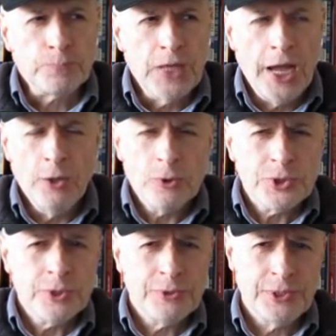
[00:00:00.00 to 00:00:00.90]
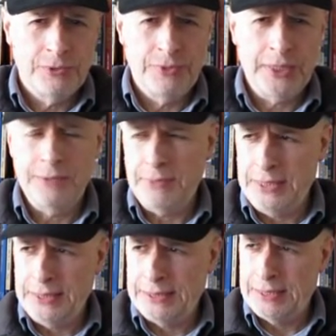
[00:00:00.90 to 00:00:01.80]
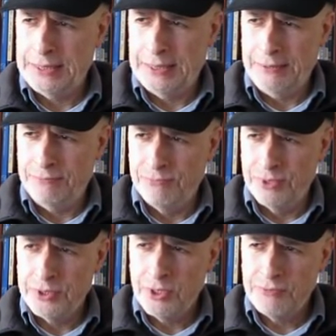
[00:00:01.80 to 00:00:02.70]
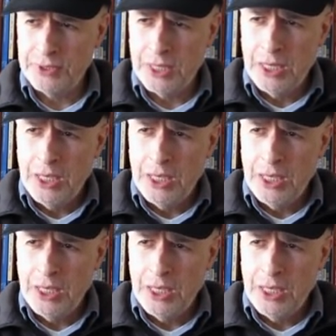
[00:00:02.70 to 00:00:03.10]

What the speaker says: I also recommend that very often